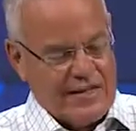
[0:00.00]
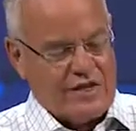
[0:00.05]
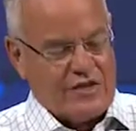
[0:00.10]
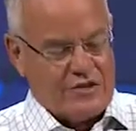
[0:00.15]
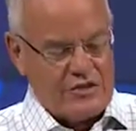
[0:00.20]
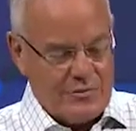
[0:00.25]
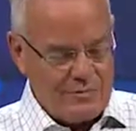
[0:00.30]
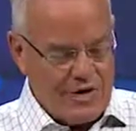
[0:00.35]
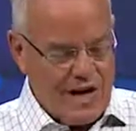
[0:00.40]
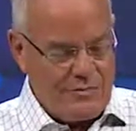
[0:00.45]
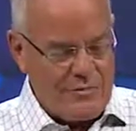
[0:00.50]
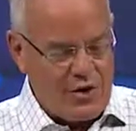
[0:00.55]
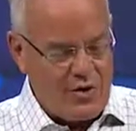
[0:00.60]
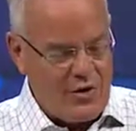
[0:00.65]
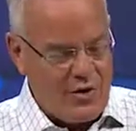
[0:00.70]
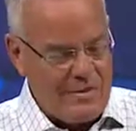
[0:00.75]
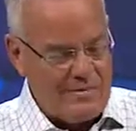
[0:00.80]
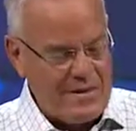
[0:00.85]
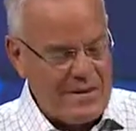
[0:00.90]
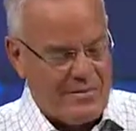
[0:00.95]
Some time ago,
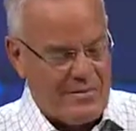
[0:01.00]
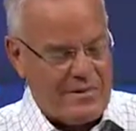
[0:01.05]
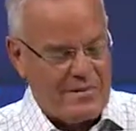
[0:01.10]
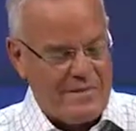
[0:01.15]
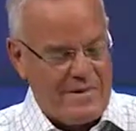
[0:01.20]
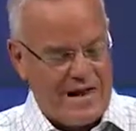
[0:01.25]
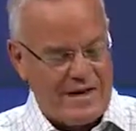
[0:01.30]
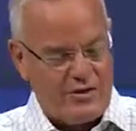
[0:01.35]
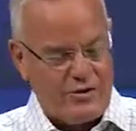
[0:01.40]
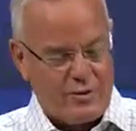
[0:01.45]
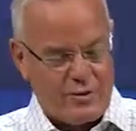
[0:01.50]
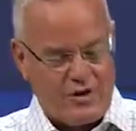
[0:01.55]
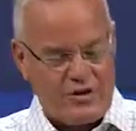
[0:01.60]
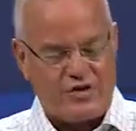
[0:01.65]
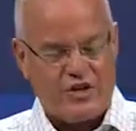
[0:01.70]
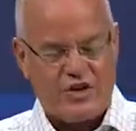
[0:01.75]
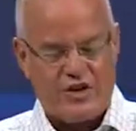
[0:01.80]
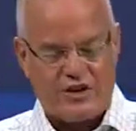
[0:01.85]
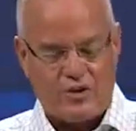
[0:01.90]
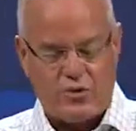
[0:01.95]
I met with a man who
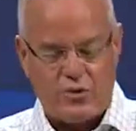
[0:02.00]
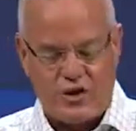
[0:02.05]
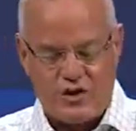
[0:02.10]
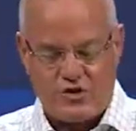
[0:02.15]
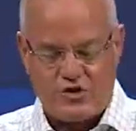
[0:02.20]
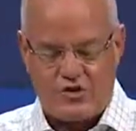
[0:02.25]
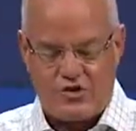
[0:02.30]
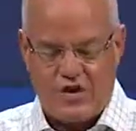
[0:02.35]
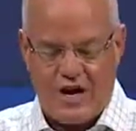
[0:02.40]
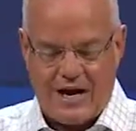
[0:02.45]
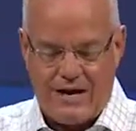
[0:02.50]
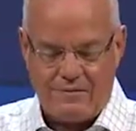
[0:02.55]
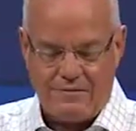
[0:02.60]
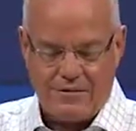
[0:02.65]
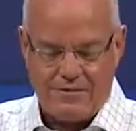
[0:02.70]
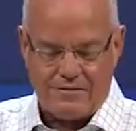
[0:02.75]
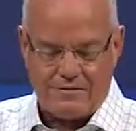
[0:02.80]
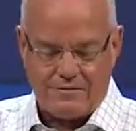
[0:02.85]
recently quit his job